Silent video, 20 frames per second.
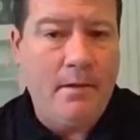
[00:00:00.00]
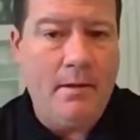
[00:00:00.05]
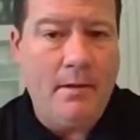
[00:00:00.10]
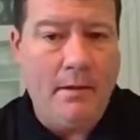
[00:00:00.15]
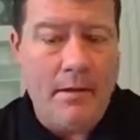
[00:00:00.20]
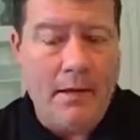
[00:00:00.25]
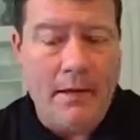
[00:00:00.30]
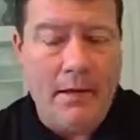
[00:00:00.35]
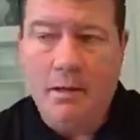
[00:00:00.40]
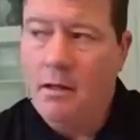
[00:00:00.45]

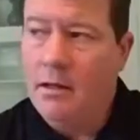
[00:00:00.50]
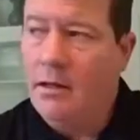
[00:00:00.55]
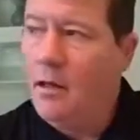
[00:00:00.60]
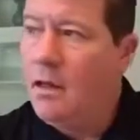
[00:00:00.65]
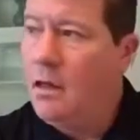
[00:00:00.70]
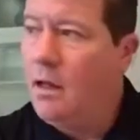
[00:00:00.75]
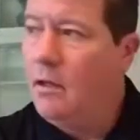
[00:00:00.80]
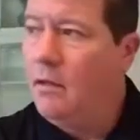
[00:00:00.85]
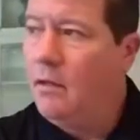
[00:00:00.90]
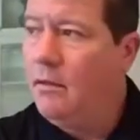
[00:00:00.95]
And
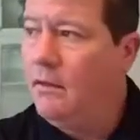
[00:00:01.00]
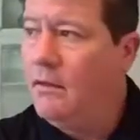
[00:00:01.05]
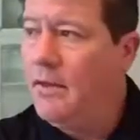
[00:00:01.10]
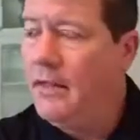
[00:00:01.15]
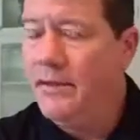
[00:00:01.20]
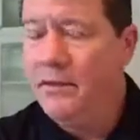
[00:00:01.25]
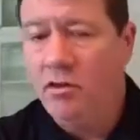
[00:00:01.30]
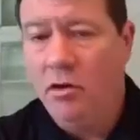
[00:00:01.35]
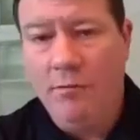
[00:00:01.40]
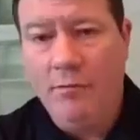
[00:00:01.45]
uh, they
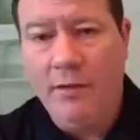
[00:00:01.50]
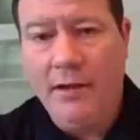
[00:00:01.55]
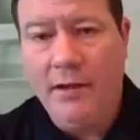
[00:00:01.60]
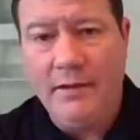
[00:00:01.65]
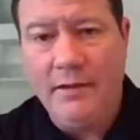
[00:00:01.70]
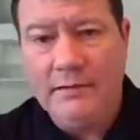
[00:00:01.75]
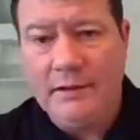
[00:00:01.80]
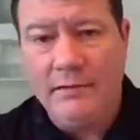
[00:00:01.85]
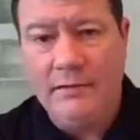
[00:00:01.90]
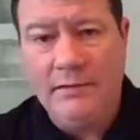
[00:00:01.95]
told me,
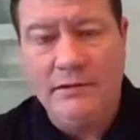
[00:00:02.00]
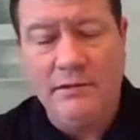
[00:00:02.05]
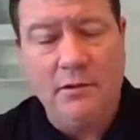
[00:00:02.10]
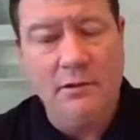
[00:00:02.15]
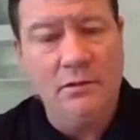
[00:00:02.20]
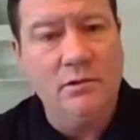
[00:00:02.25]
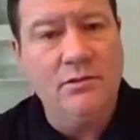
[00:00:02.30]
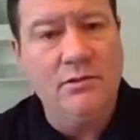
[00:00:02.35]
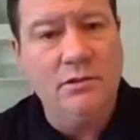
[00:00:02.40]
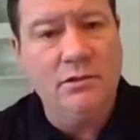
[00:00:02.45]
they said,
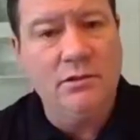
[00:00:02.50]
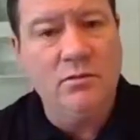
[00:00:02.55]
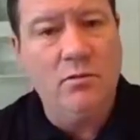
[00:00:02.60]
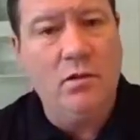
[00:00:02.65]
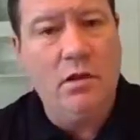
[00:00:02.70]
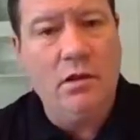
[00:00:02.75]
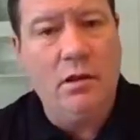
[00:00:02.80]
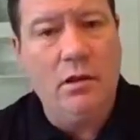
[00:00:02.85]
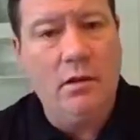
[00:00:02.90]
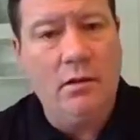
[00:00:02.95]
Sir, is this
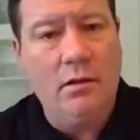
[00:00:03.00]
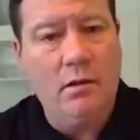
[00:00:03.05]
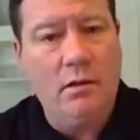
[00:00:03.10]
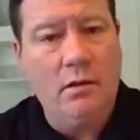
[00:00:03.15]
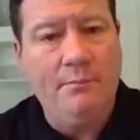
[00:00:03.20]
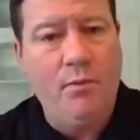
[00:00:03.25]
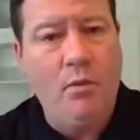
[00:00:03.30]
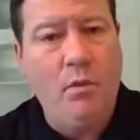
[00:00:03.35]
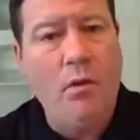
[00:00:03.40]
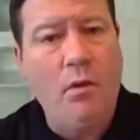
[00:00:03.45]
what a, a,
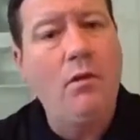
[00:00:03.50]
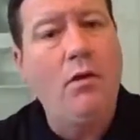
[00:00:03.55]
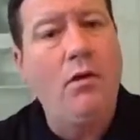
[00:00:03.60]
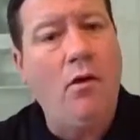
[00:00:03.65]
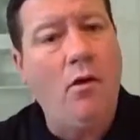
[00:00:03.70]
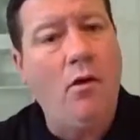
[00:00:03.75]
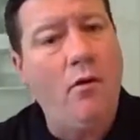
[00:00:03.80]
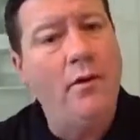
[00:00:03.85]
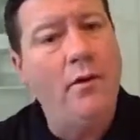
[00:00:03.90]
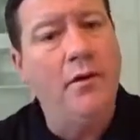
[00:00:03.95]
port
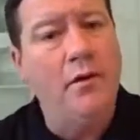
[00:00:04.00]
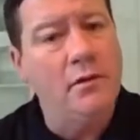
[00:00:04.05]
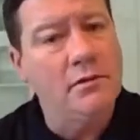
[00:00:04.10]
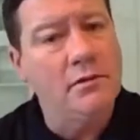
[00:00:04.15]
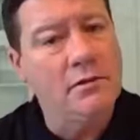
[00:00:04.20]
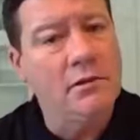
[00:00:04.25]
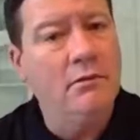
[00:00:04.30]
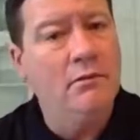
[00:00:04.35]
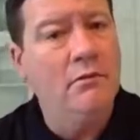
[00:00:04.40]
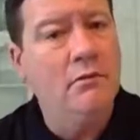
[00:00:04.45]
call
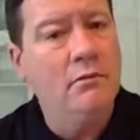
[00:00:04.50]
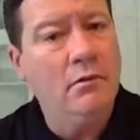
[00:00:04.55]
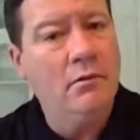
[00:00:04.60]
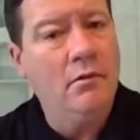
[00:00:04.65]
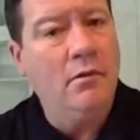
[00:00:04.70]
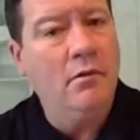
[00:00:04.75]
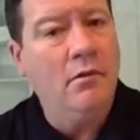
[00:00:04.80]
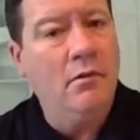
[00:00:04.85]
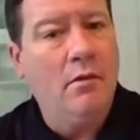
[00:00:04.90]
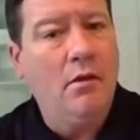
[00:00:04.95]
is?
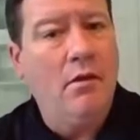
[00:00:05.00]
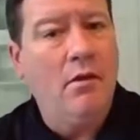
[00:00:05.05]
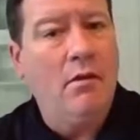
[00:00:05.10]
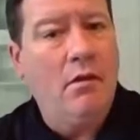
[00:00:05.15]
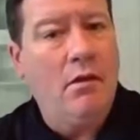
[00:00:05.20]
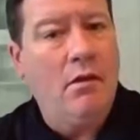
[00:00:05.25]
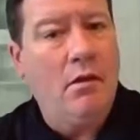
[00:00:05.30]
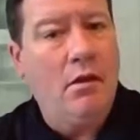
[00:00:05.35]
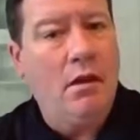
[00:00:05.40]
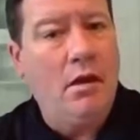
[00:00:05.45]

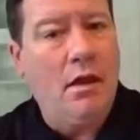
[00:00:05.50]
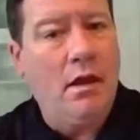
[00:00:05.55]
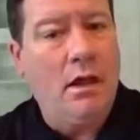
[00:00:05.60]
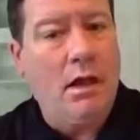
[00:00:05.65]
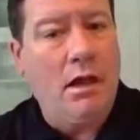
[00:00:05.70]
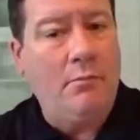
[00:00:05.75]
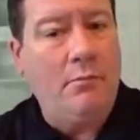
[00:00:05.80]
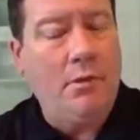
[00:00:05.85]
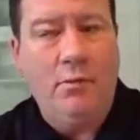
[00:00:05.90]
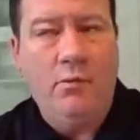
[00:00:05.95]
And
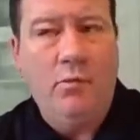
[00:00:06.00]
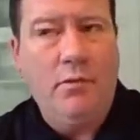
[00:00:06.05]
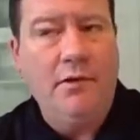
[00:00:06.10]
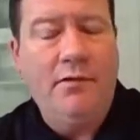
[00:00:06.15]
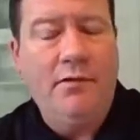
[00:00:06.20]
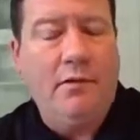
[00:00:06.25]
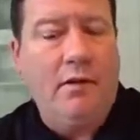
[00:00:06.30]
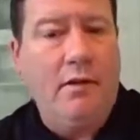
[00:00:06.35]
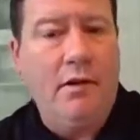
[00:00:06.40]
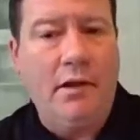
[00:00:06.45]
I'm like, What are you
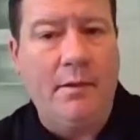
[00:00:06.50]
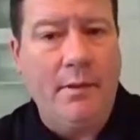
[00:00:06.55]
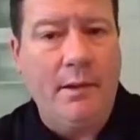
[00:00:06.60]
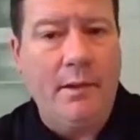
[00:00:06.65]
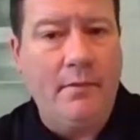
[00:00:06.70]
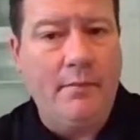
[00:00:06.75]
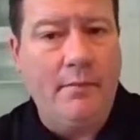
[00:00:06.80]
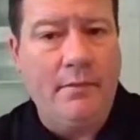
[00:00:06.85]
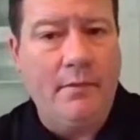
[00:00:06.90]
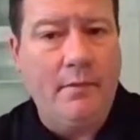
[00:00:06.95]
talking
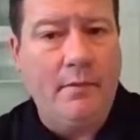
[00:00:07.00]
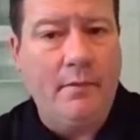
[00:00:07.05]
about?